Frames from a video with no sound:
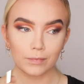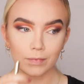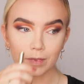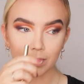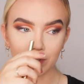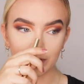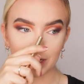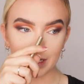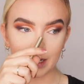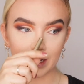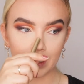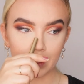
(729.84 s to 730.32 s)

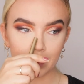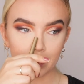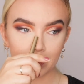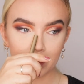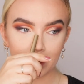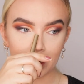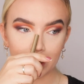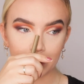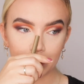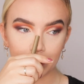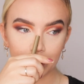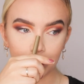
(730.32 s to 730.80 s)
Okay,
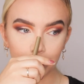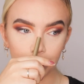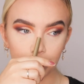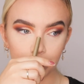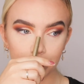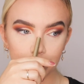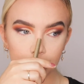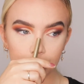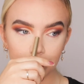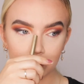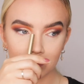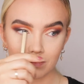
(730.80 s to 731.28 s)
that
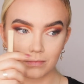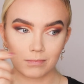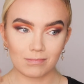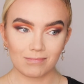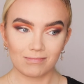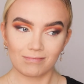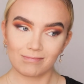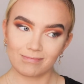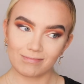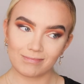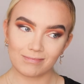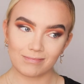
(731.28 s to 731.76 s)
nose,
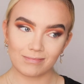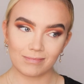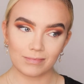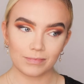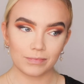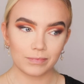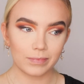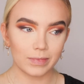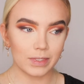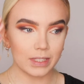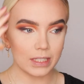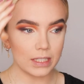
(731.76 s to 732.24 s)

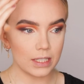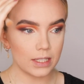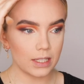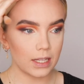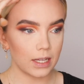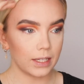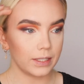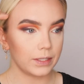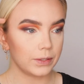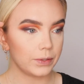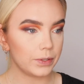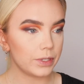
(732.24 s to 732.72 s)
it
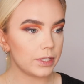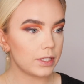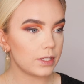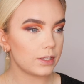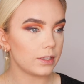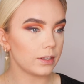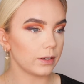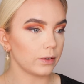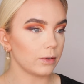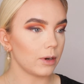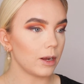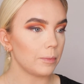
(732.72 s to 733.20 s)
annoys
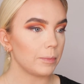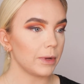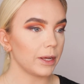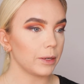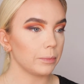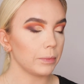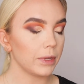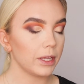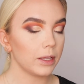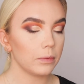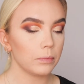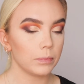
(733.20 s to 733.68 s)
the crap out
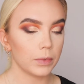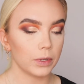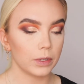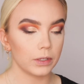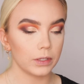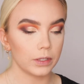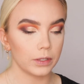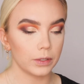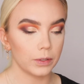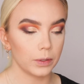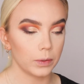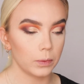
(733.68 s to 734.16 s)
of me,
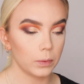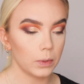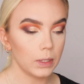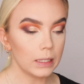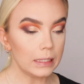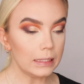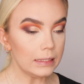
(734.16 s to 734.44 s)
but you know,